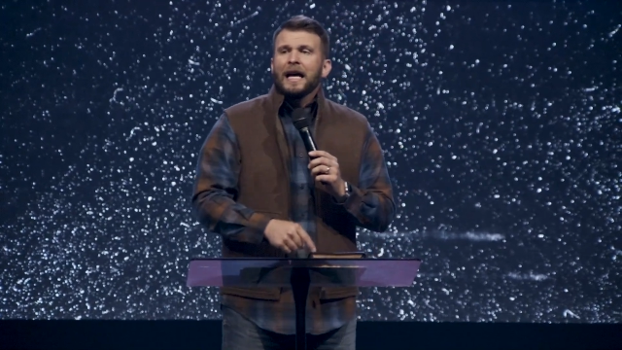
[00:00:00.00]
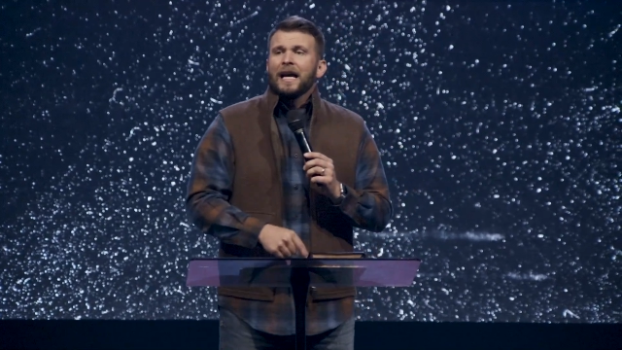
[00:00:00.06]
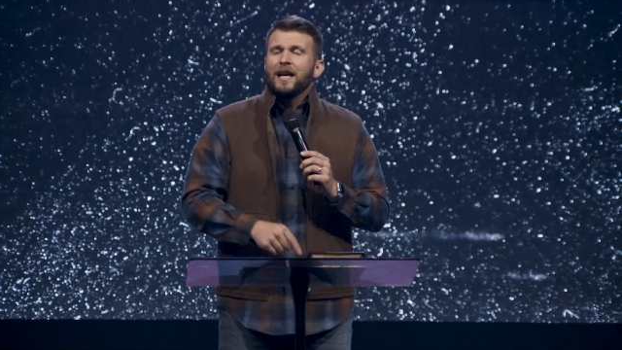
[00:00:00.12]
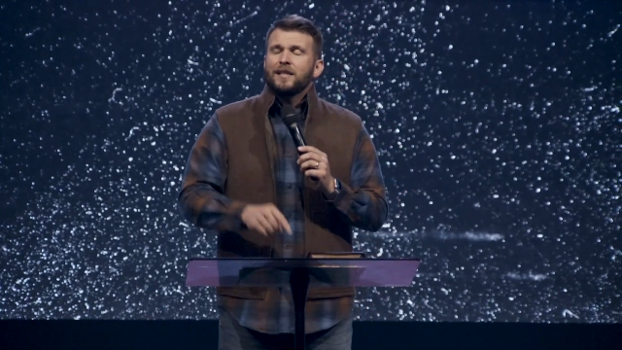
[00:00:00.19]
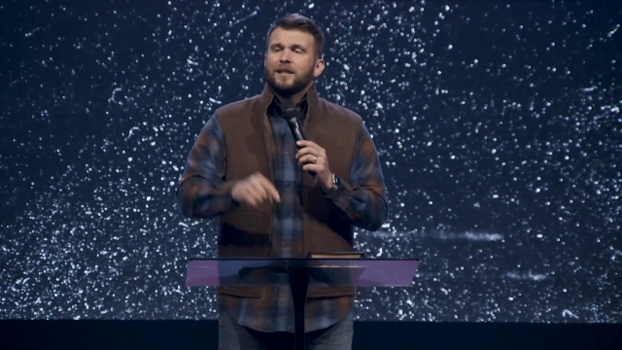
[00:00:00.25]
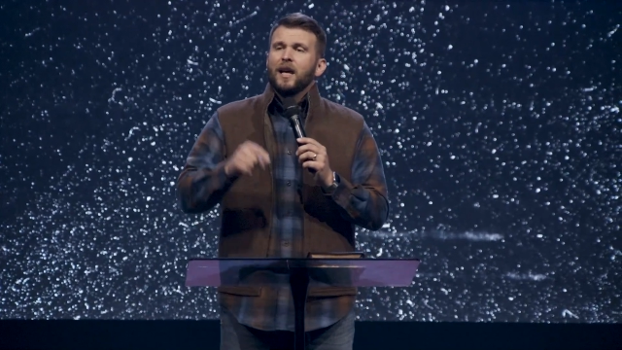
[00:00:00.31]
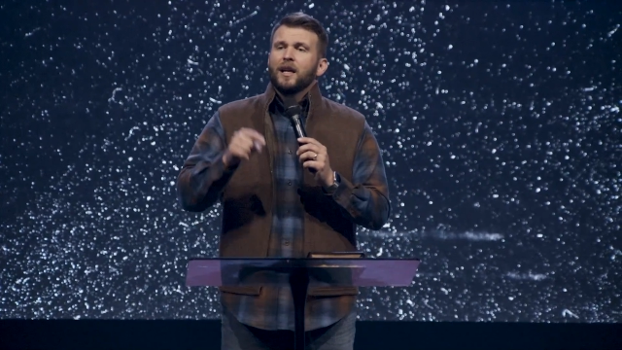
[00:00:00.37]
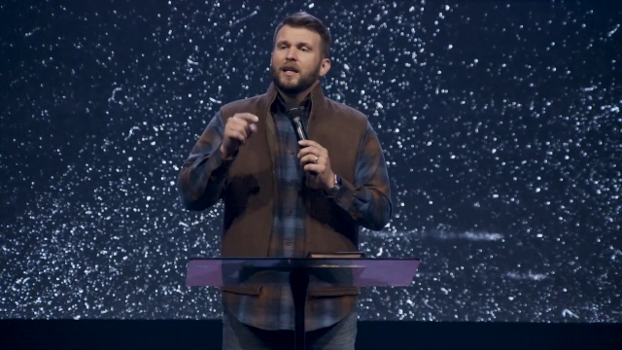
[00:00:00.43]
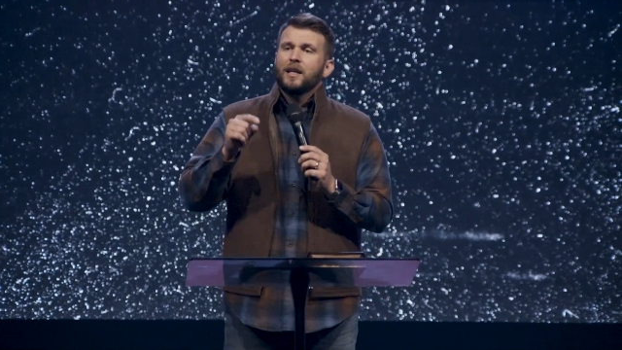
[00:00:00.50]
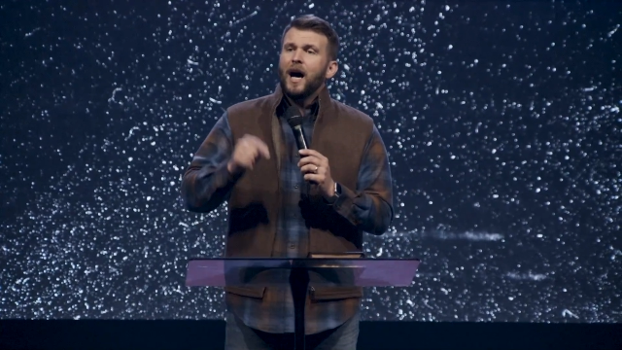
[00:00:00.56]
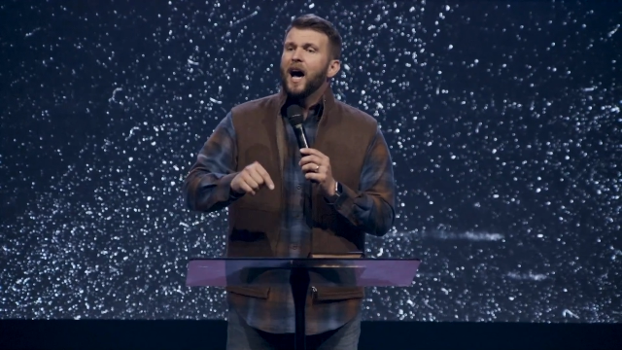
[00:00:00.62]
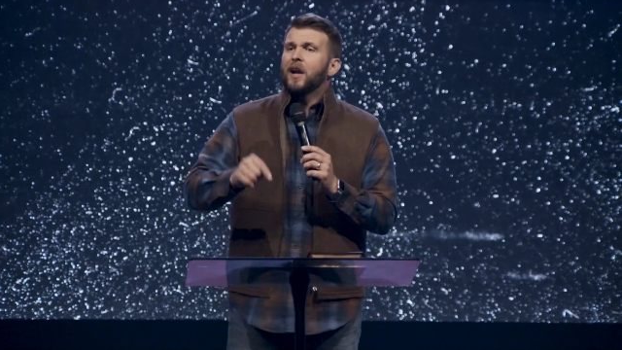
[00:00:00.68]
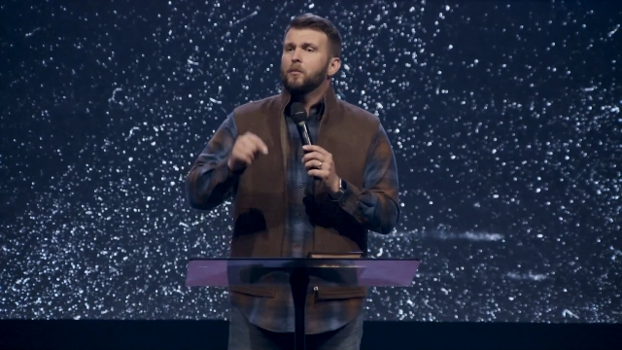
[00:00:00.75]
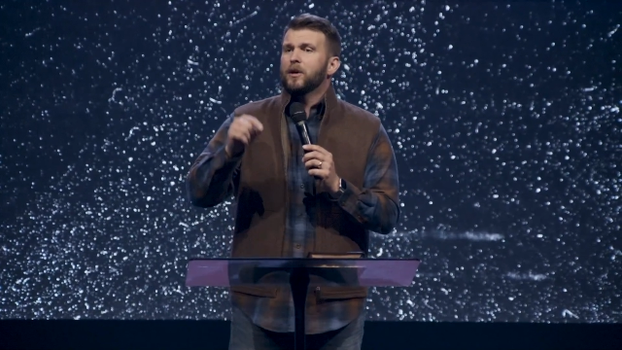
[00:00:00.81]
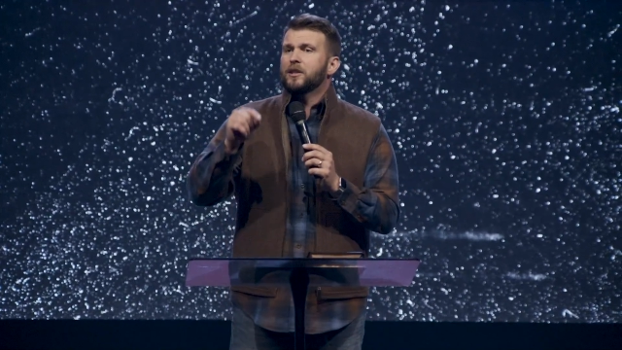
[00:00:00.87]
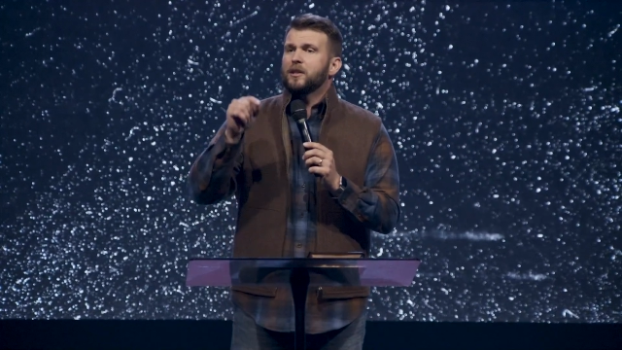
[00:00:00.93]
is that
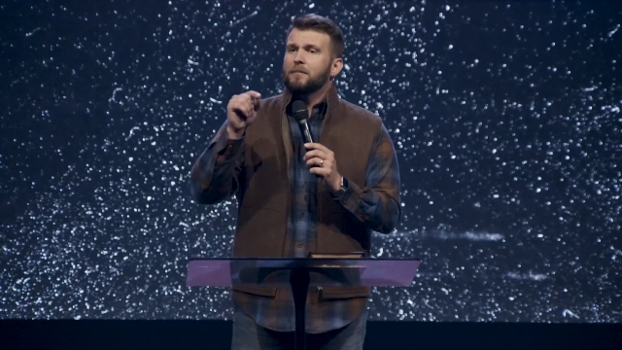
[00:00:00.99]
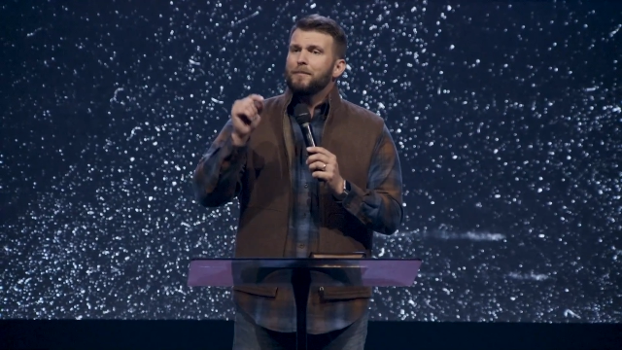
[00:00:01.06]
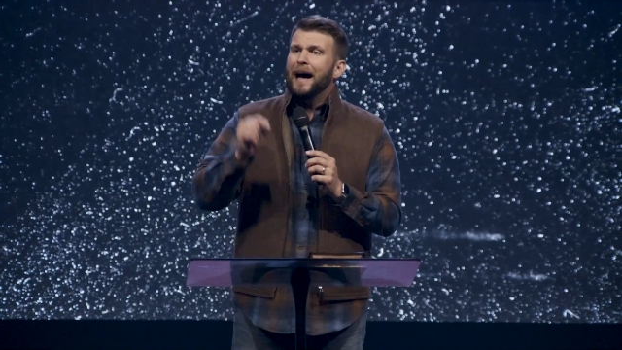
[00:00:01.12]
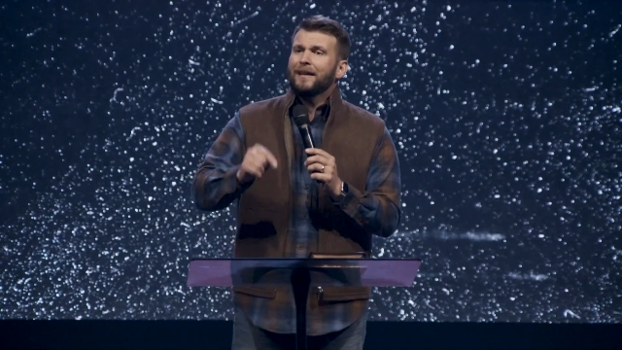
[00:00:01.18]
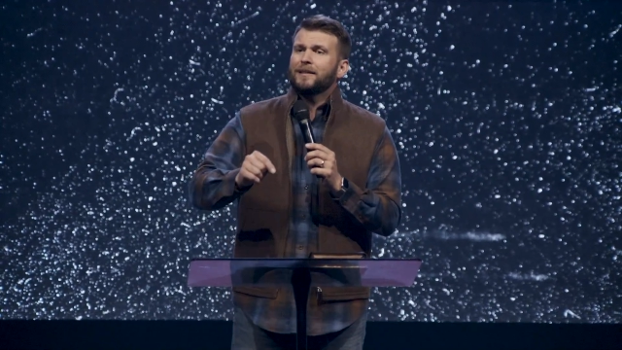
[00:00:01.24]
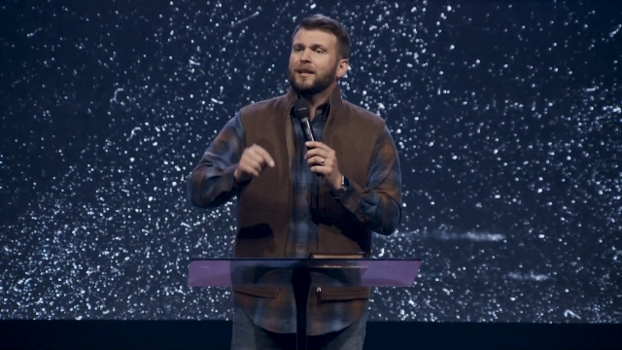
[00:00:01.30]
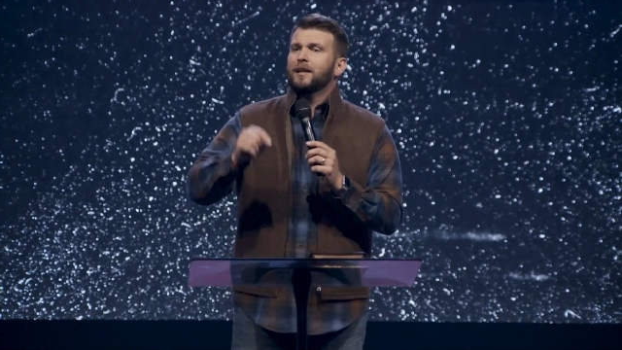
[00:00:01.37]
God was about